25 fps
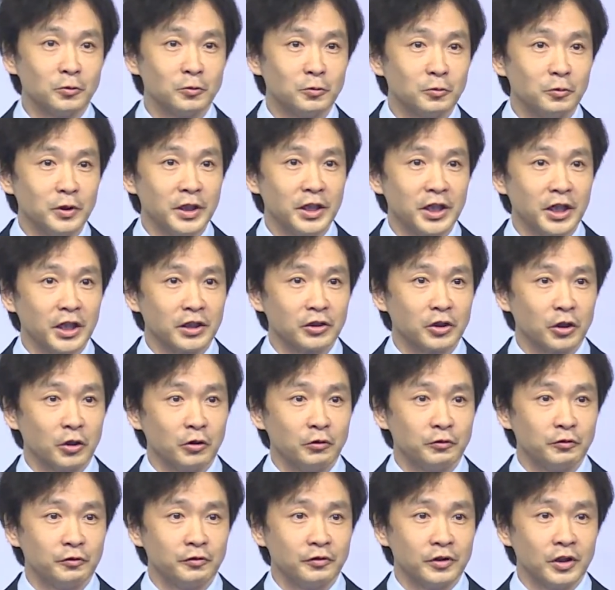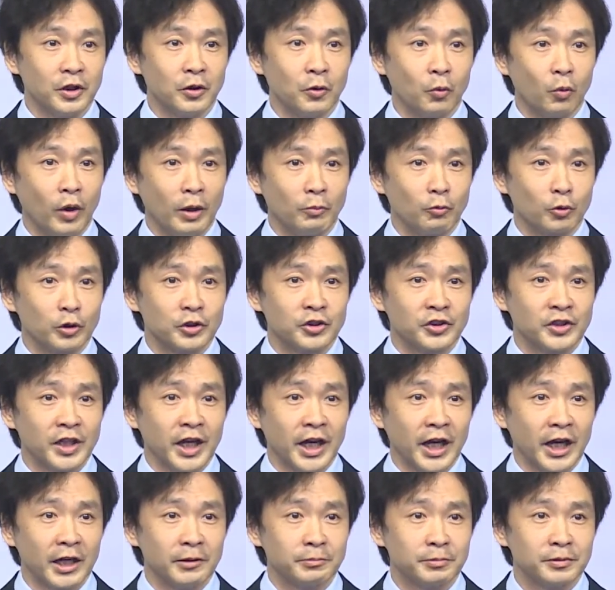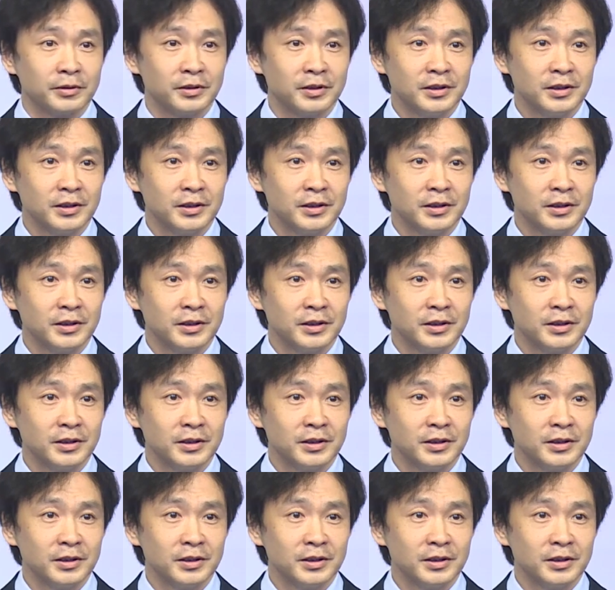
we can go one more step